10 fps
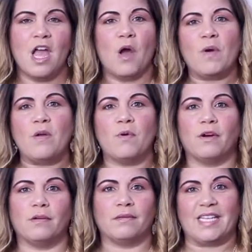We
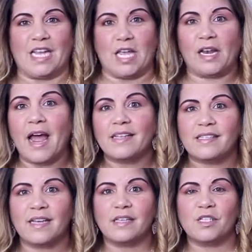were taking
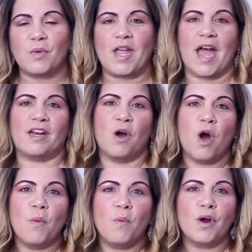classes, we had
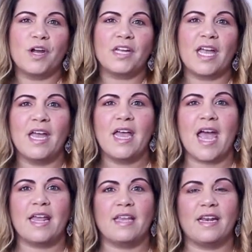homework,
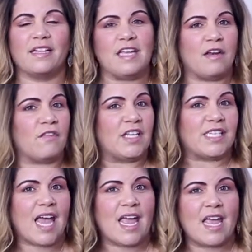and then at the end of the
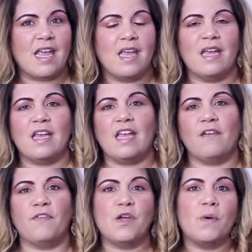day,
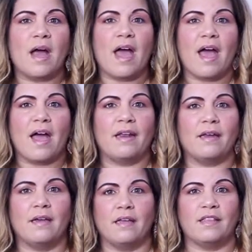if you
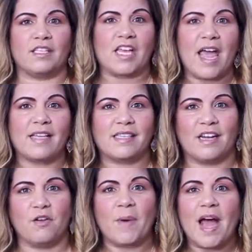had the test
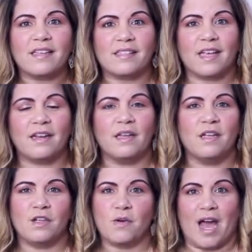and you passed it,
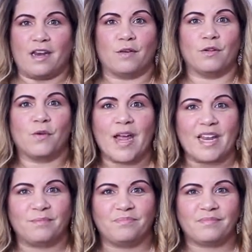you had a good grade.